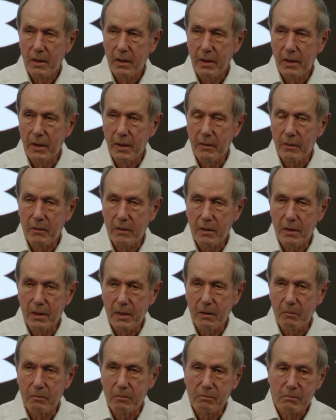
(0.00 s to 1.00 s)
And
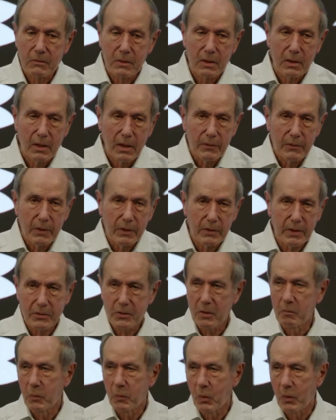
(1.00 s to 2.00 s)
I think
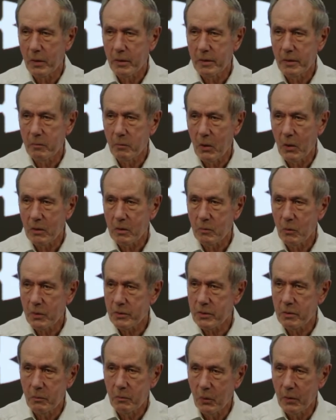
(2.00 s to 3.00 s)
that's important in Baltimore.
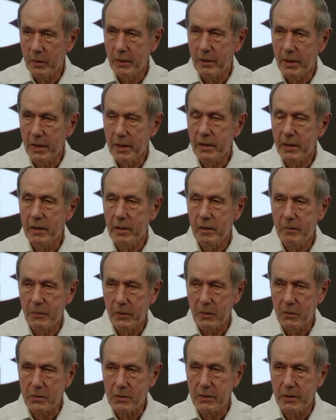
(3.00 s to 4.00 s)
It's important in any
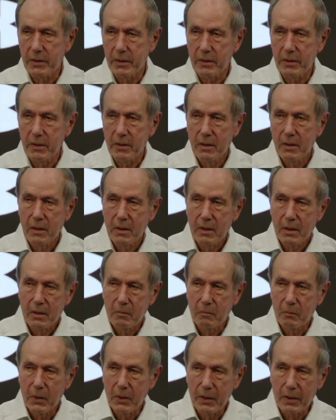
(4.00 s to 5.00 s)
NFL city.
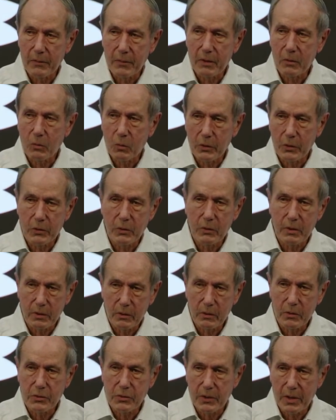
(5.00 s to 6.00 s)
But I think we're doing a
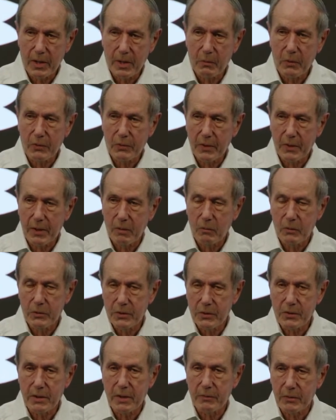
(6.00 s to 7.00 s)
good job with that, and we
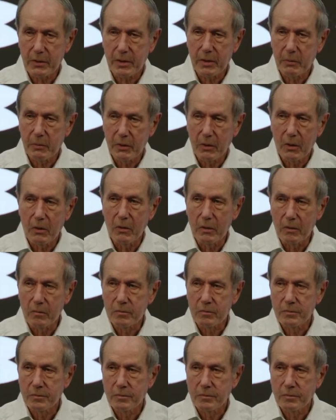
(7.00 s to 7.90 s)
just have to keep it going.